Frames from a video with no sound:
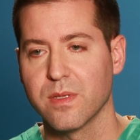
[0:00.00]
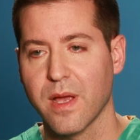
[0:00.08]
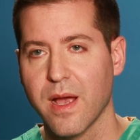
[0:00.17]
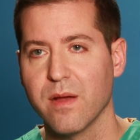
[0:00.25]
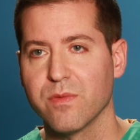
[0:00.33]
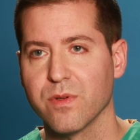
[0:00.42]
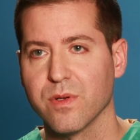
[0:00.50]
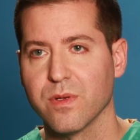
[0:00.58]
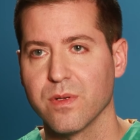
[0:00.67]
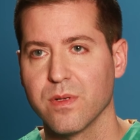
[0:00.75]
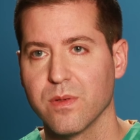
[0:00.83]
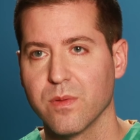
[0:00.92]
TAVR,
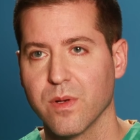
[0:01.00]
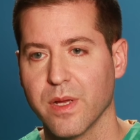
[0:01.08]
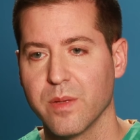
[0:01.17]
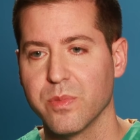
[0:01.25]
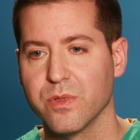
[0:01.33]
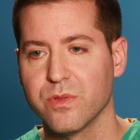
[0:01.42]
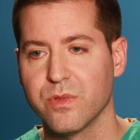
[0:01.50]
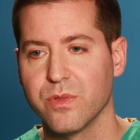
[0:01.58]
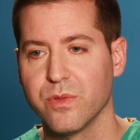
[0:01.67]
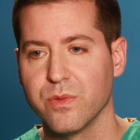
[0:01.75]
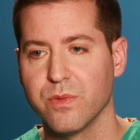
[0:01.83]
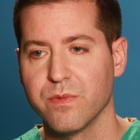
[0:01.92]
we're able
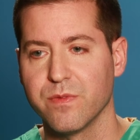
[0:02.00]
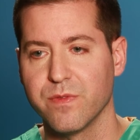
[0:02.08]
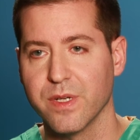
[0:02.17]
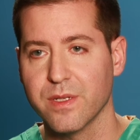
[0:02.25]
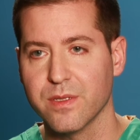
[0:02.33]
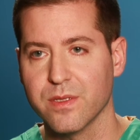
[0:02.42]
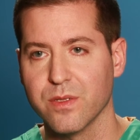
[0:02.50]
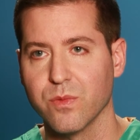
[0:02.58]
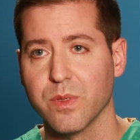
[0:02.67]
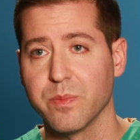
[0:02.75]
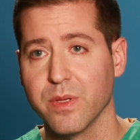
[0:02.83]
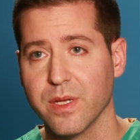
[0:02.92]
to fix or
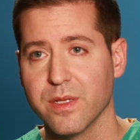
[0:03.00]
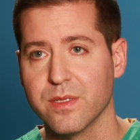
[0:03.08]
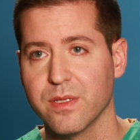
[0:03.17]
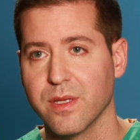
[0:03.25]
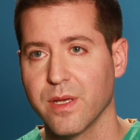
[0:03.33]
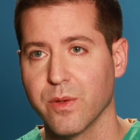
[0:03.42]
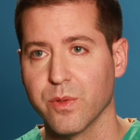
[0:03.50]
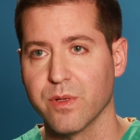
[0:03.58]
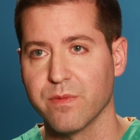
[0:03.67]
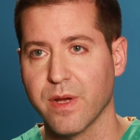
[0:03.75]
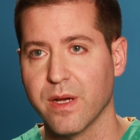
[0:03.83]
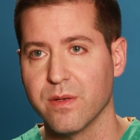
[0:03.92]
replace the aortic
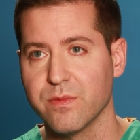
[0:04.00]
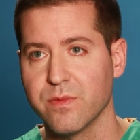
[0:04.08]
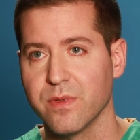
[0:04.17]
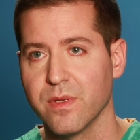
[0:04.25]
valve.